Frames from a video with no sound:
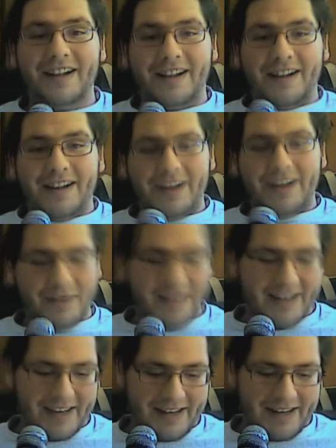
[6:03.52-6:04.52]

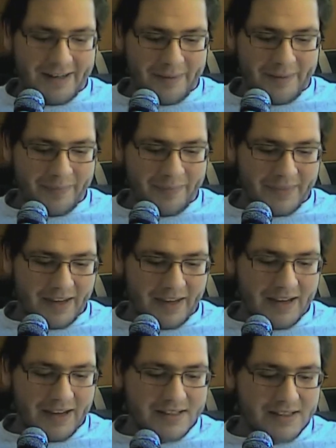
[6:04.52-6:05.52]
Okay, um,
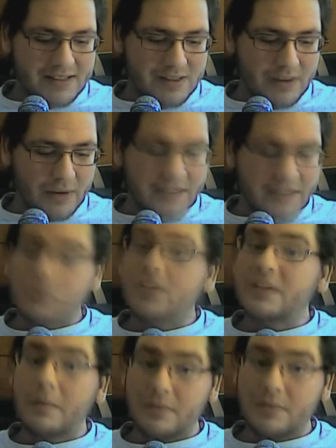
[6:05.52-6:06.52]
as okay, so to
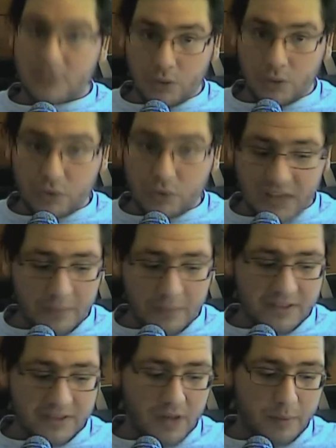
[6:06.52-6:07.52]
sum, so to sum
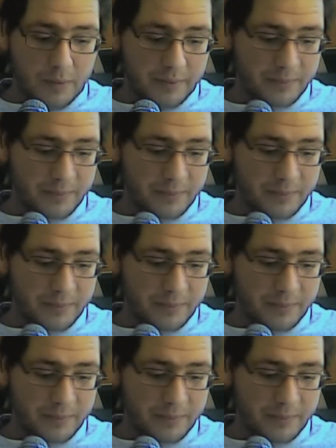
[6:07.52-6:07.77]
this up,